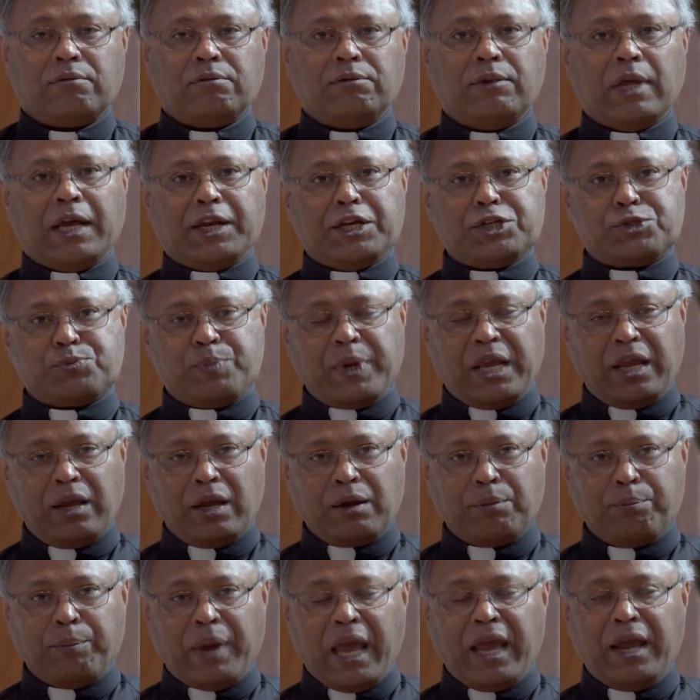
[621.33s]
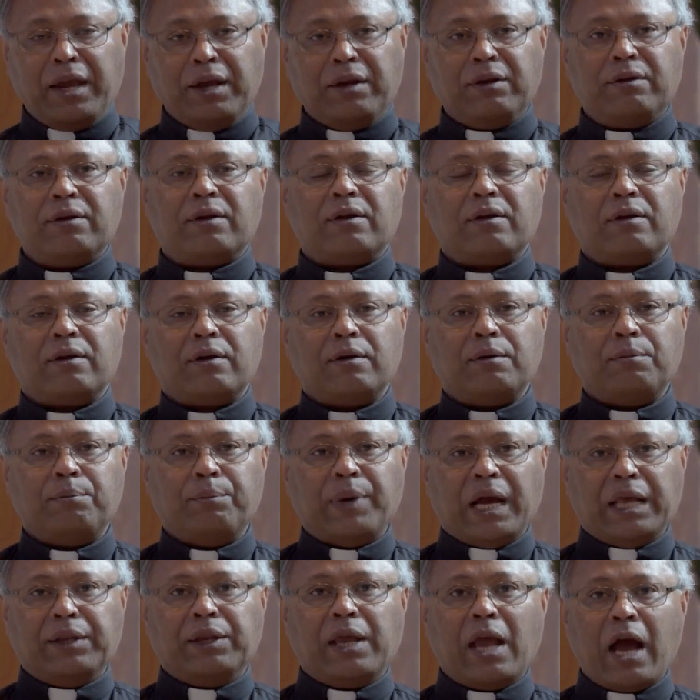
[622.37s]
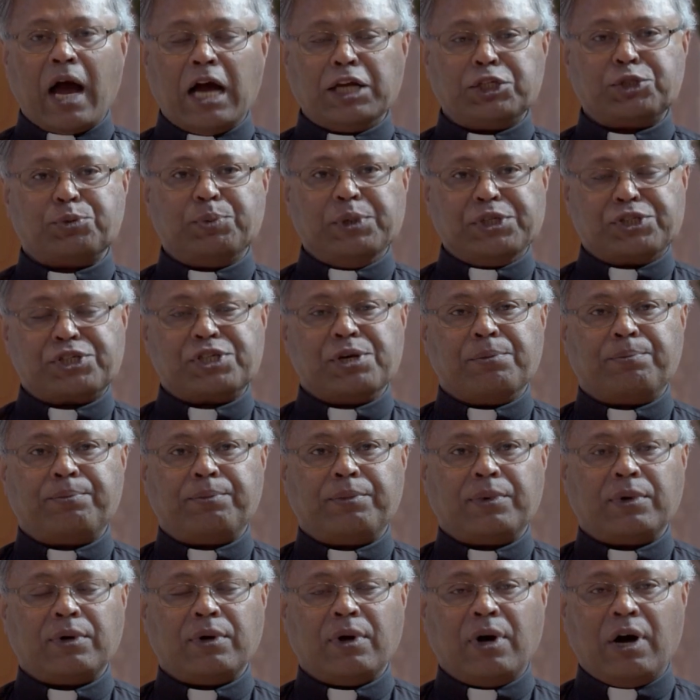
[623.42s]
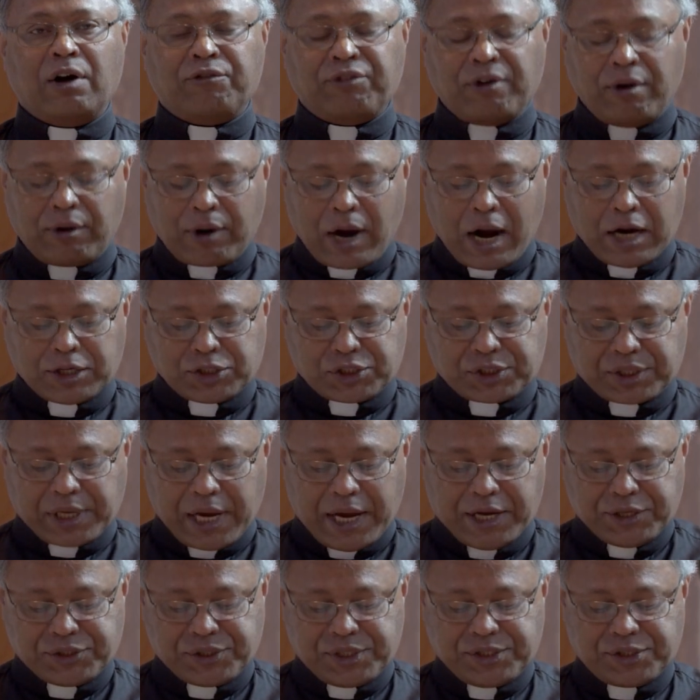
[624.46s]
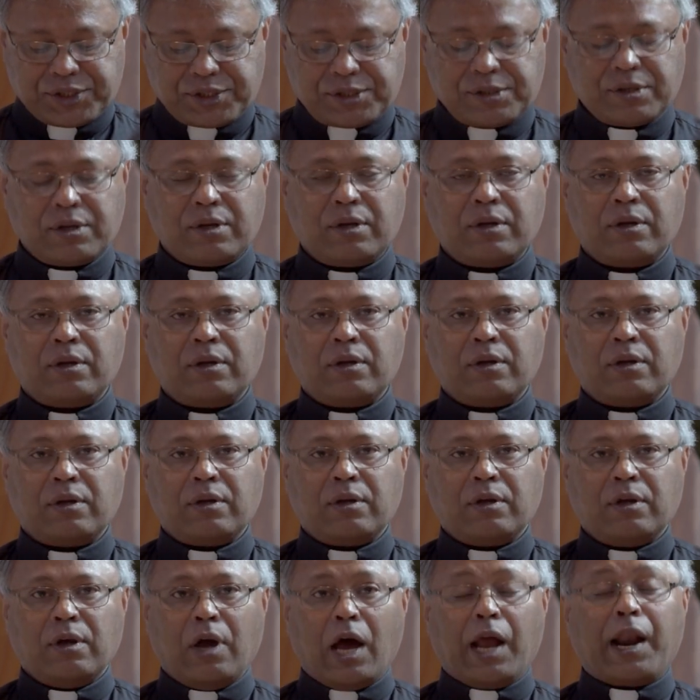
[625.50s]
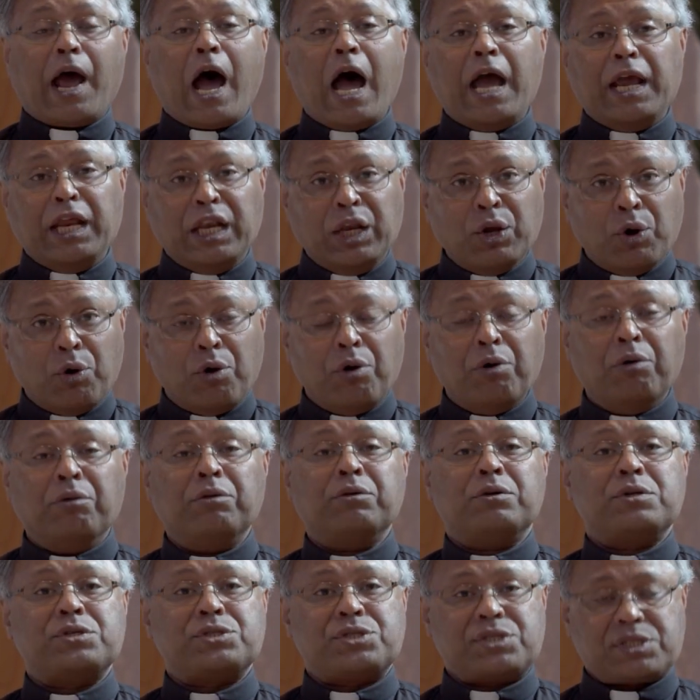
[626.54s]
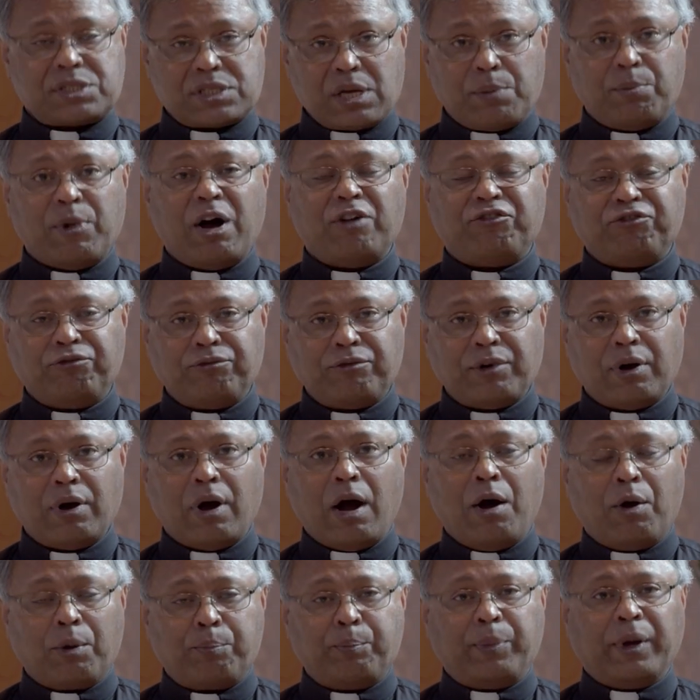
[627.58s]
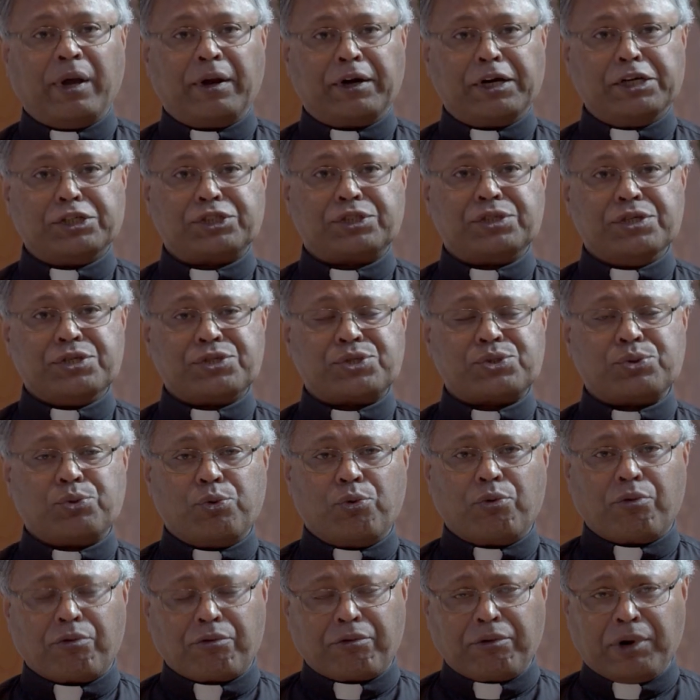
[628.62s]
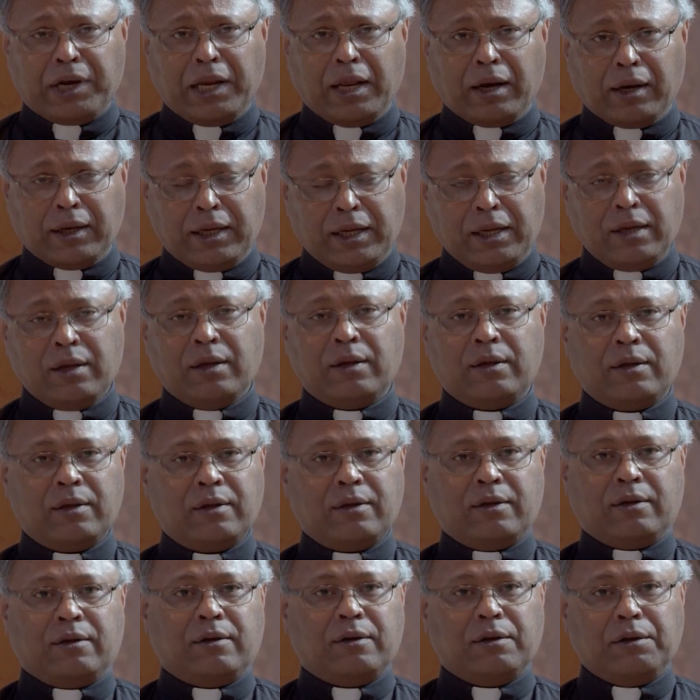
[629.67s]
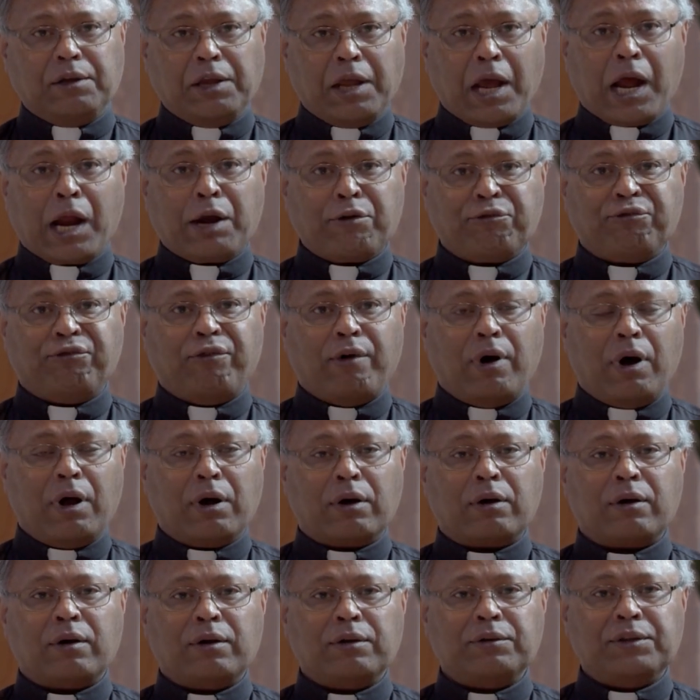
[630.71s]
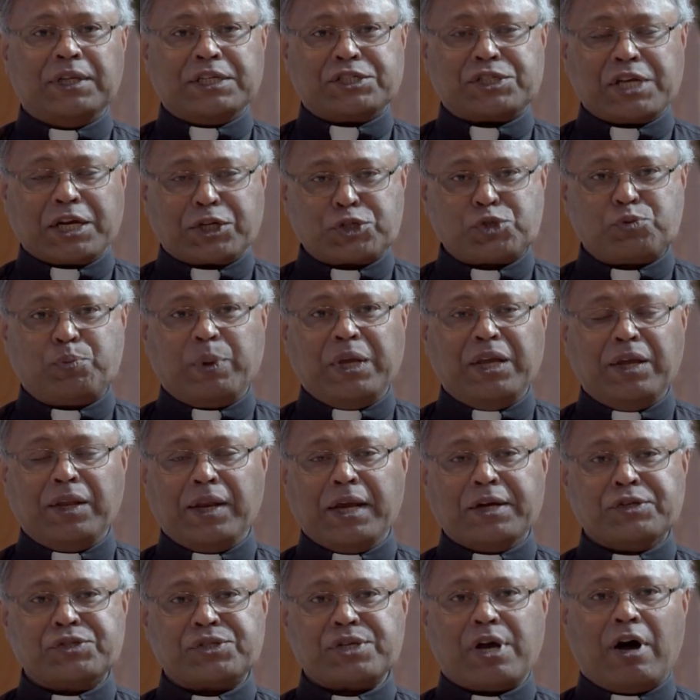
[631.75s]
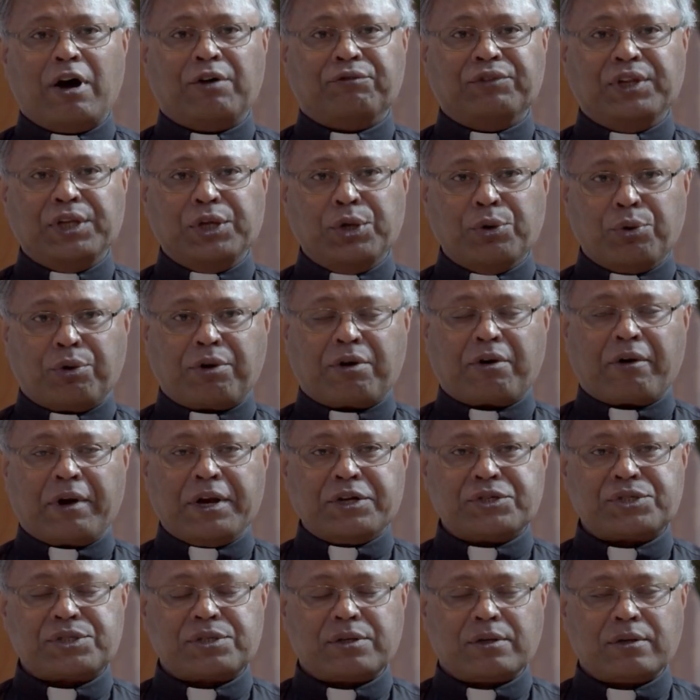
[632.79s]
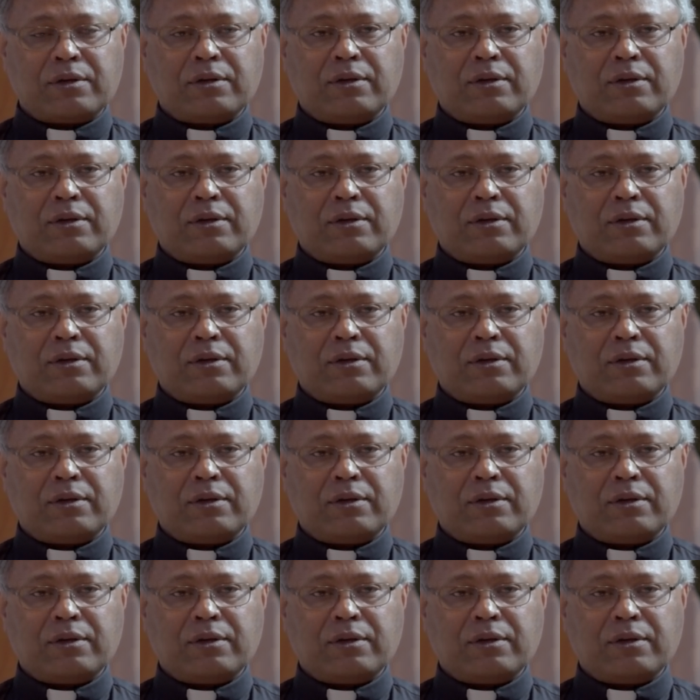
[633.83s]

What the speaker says: that is being made by the Archbishop of our Archdiocese. And I know some of our parishioners who really yearn for this experience of the Eucharist.